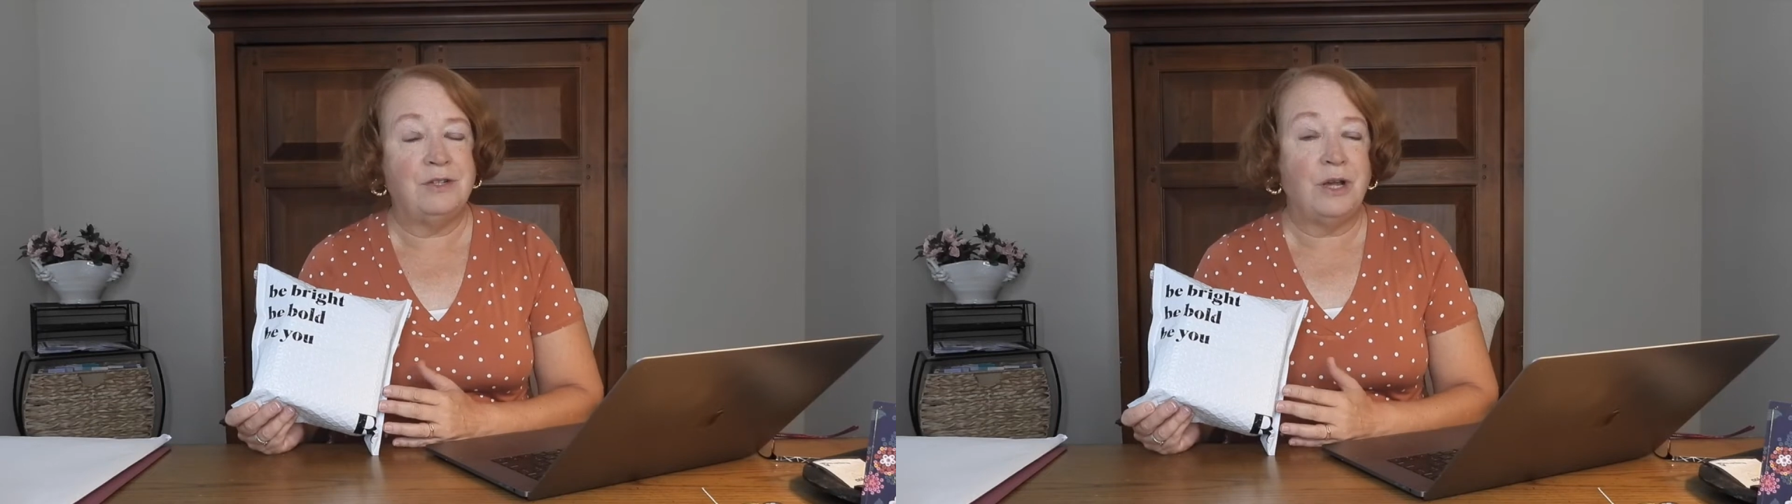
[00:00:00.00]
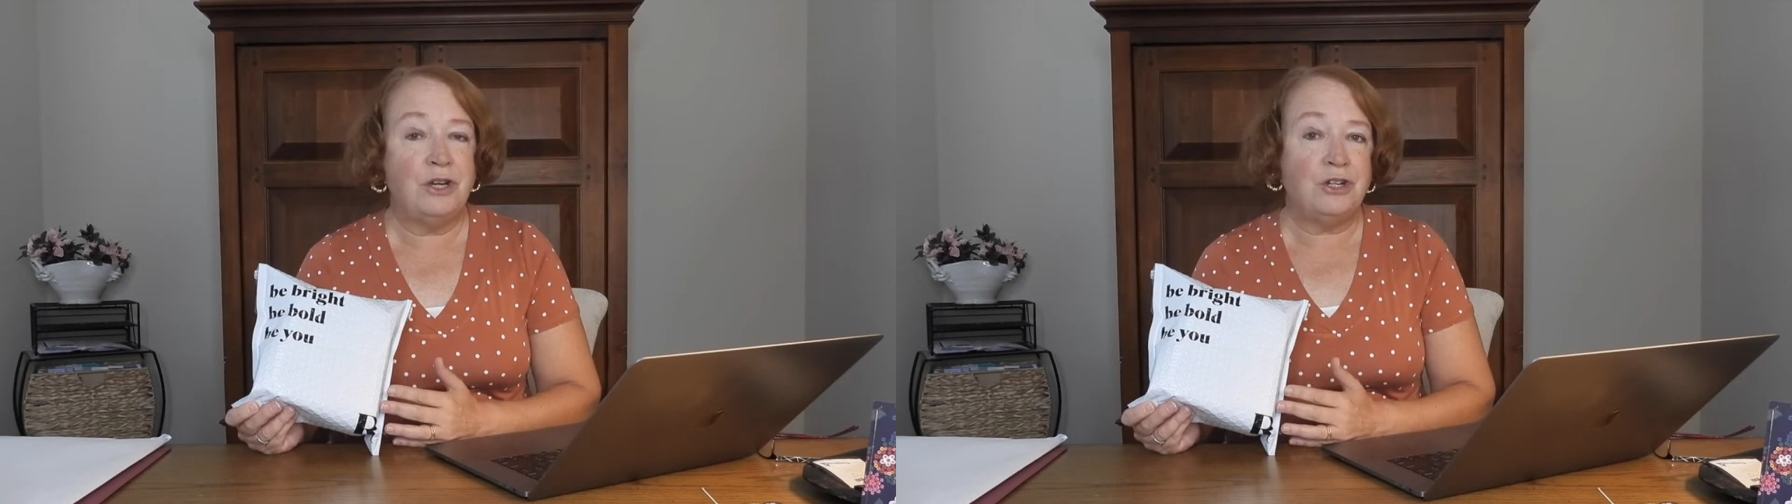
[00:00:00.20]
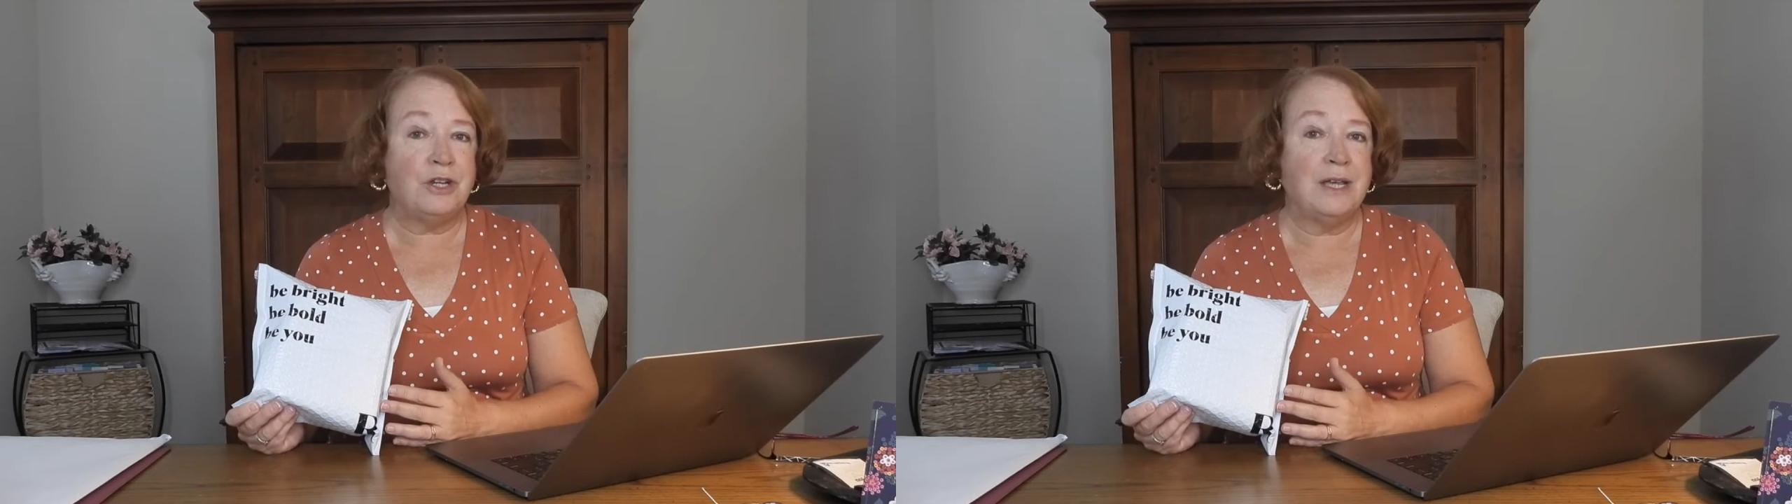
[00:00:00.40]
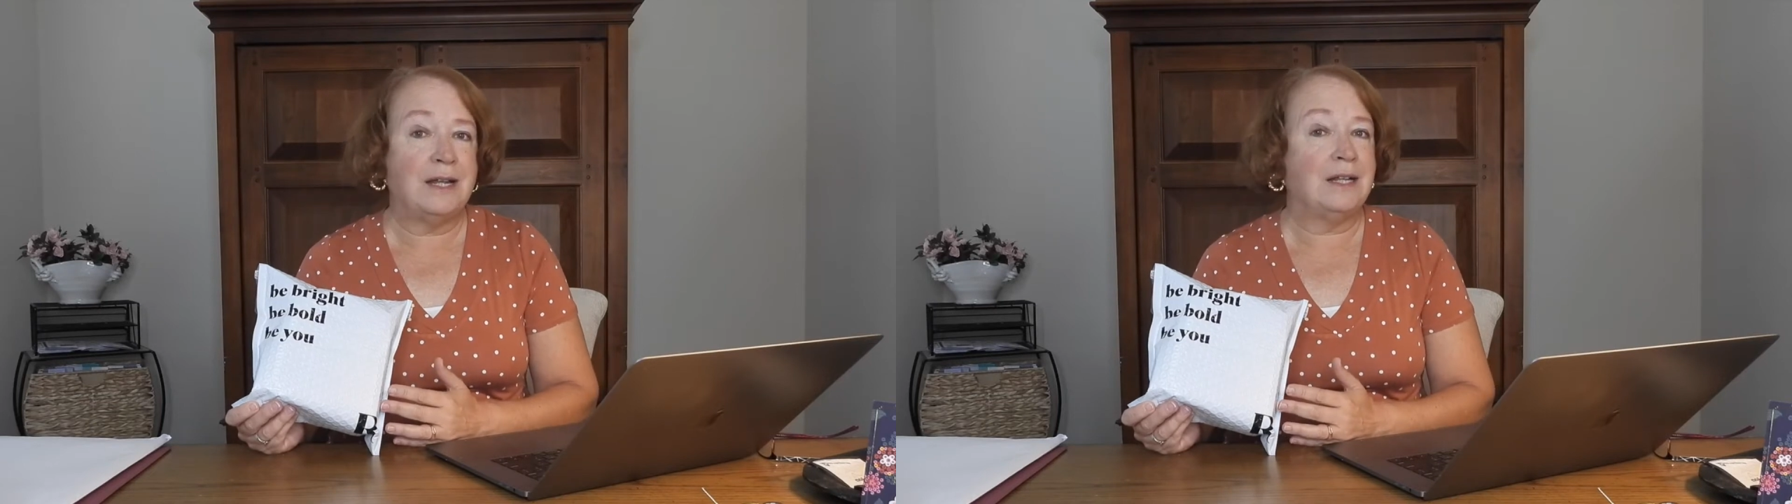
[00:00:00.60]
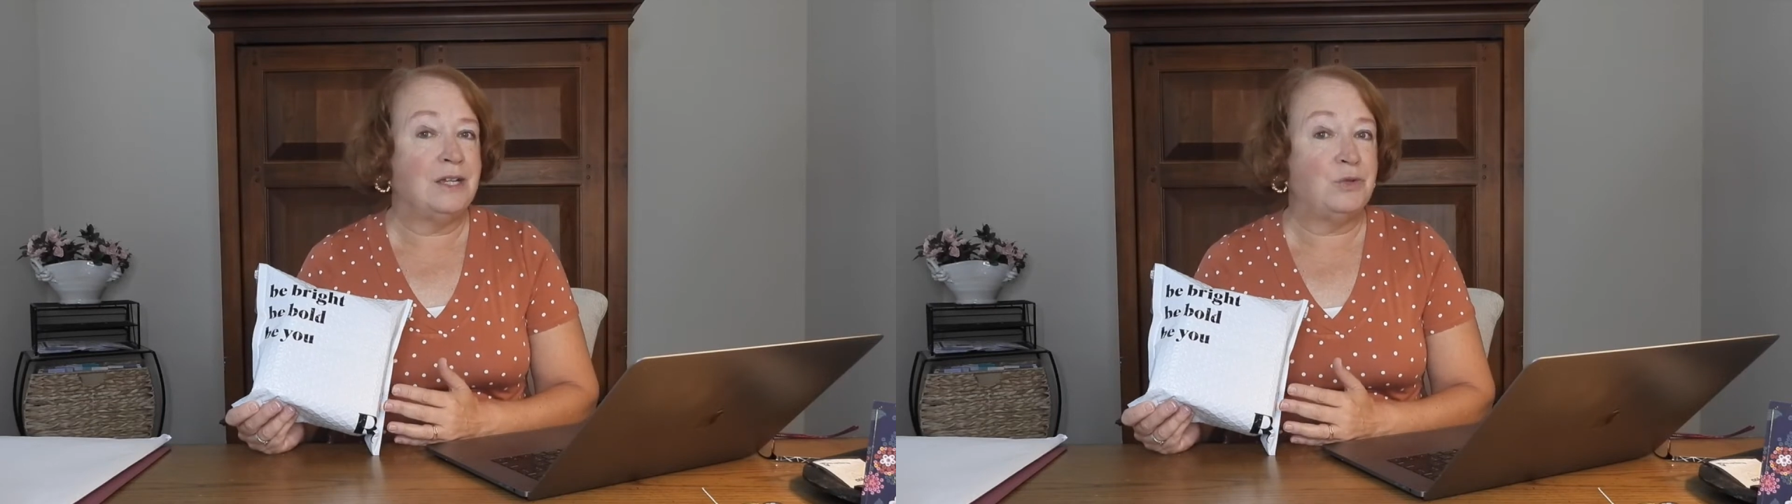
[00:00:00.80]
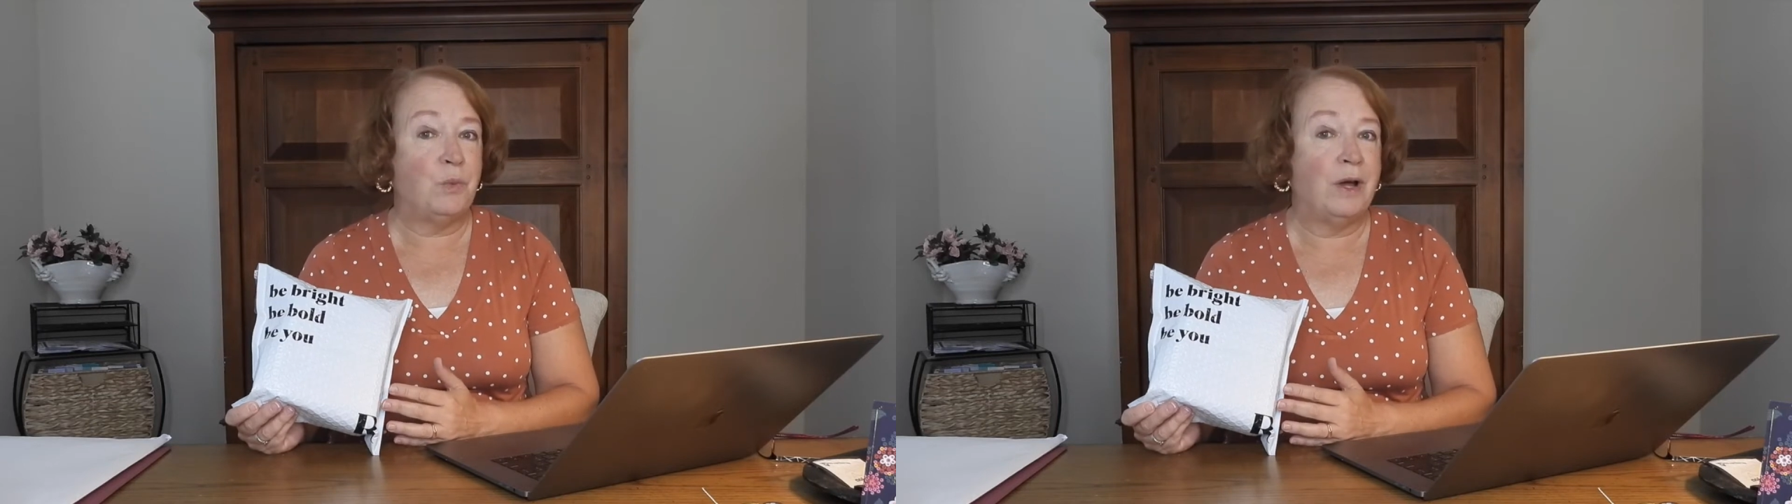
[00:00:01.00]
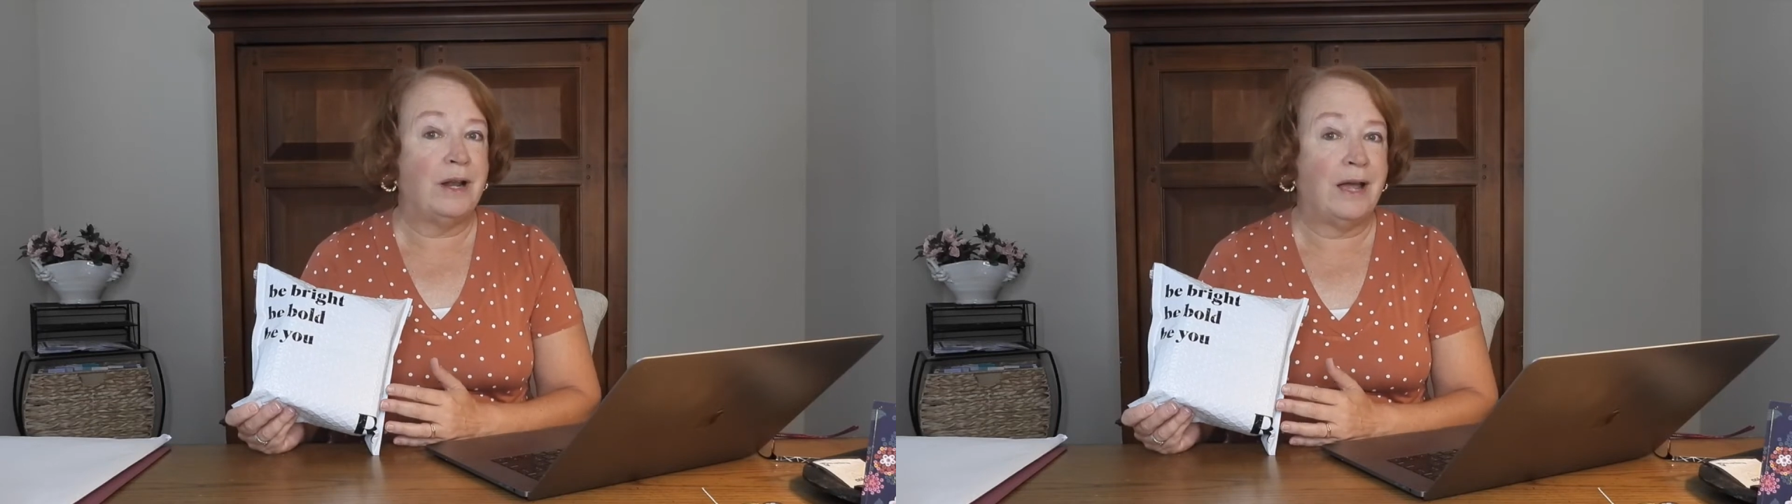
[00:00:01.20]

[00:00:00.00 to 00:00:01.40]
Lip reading: So I usually get at least one